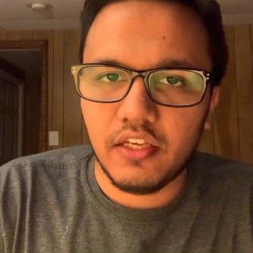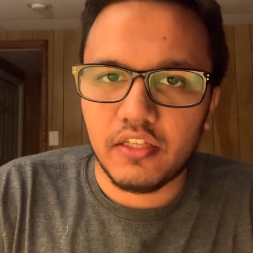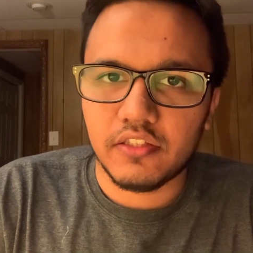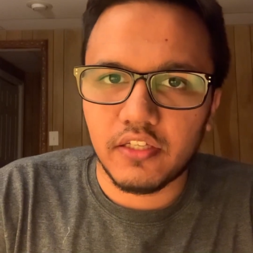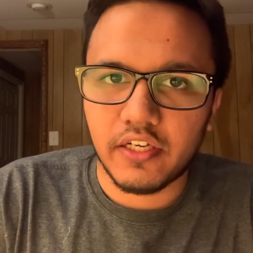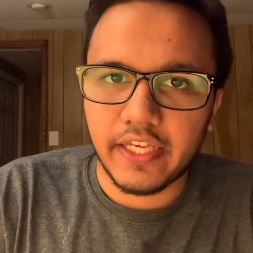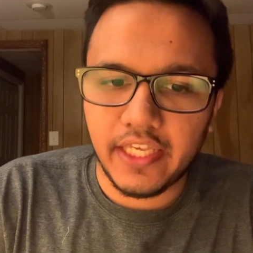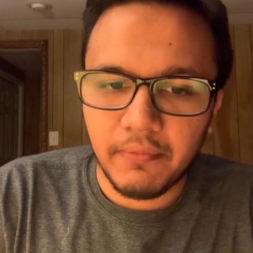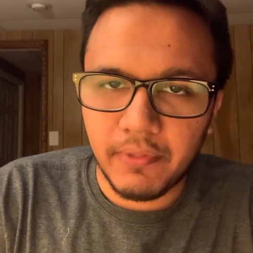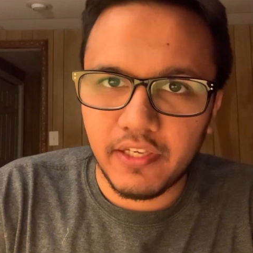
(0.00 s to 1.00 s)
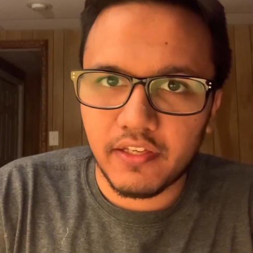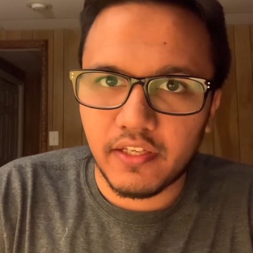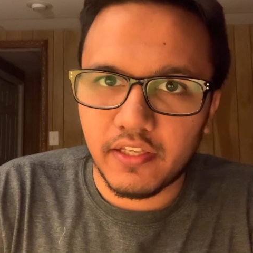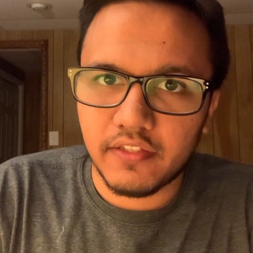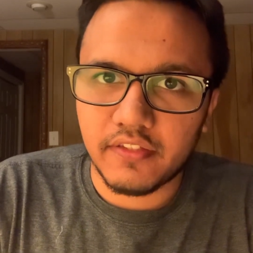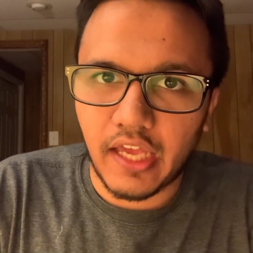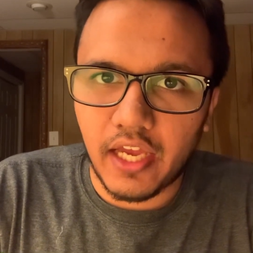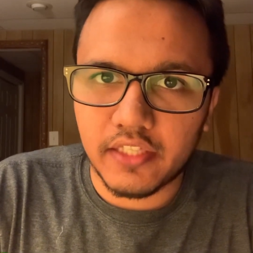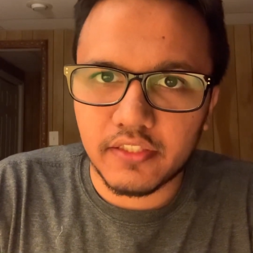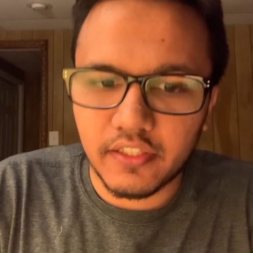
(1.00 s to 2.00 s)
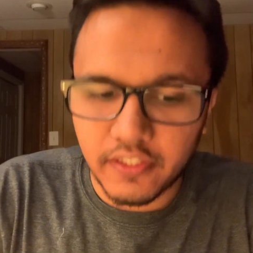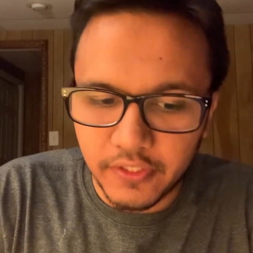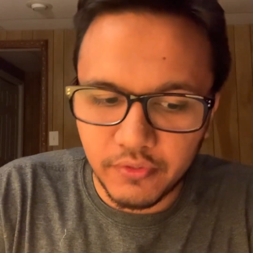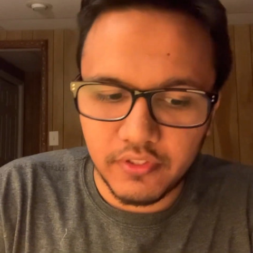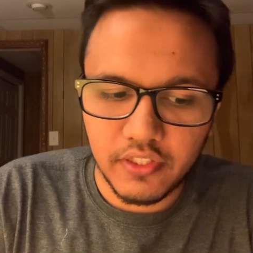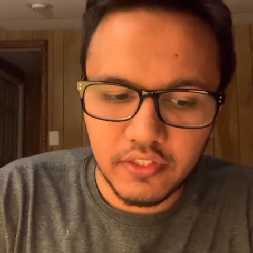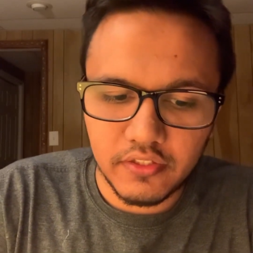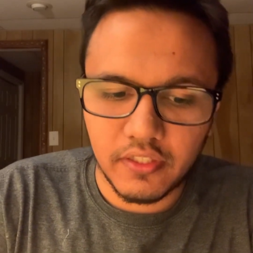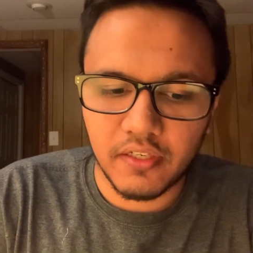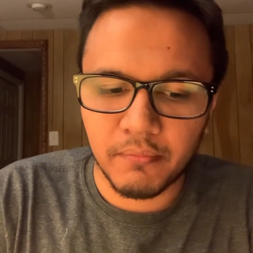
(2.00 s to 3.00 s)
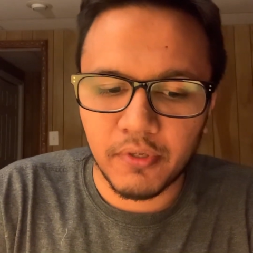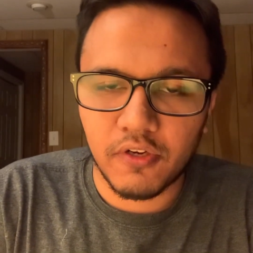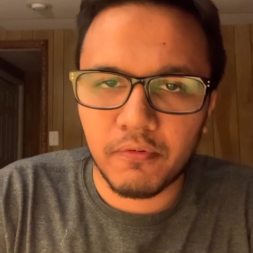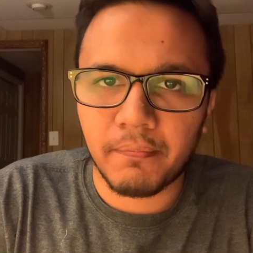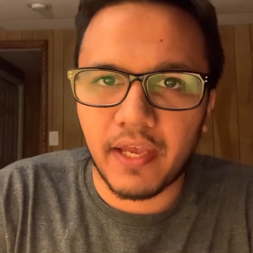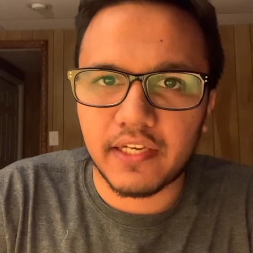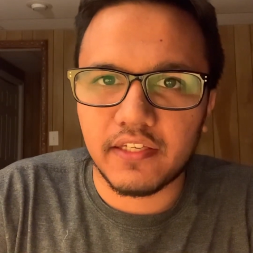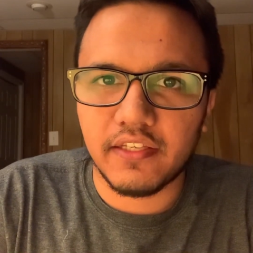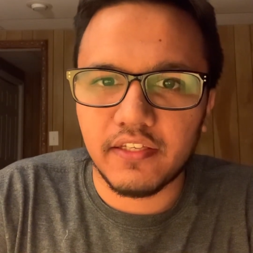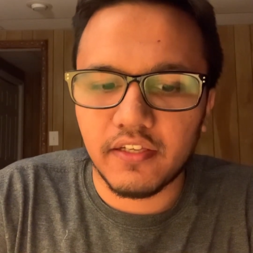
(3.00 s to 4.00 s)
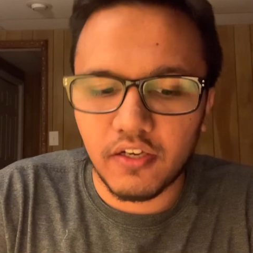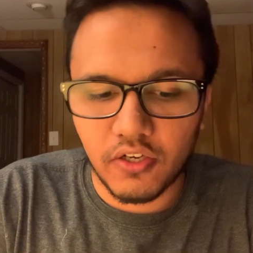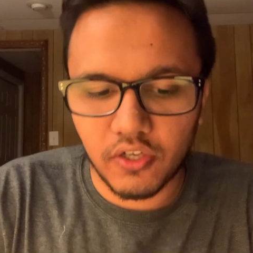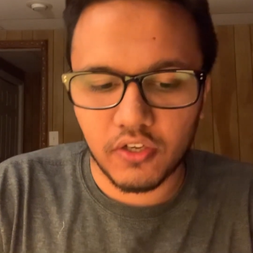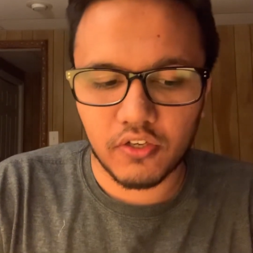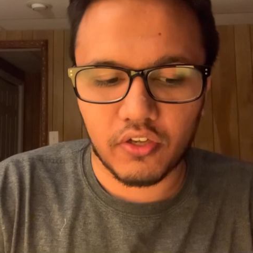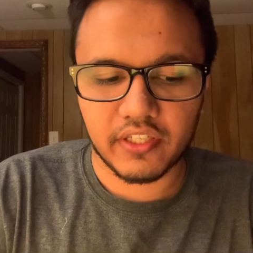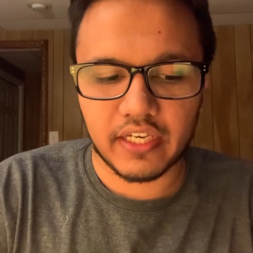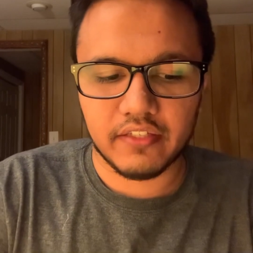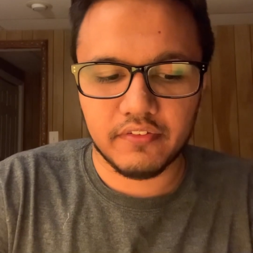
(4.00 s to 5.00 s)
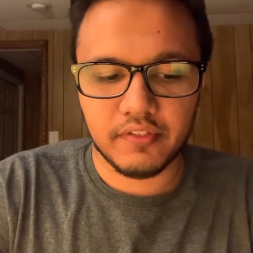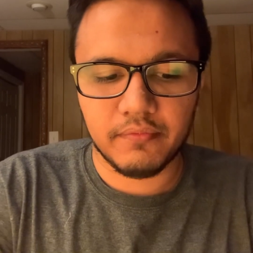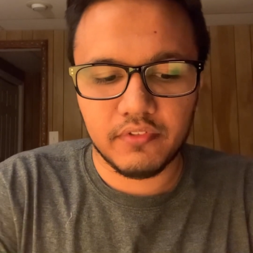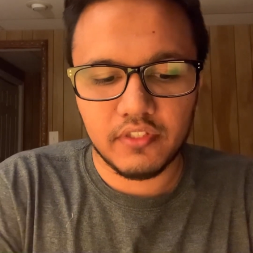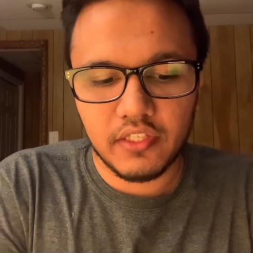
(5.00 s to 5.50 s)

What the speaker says: the aim here is at reducing the number of bacteria or organisms,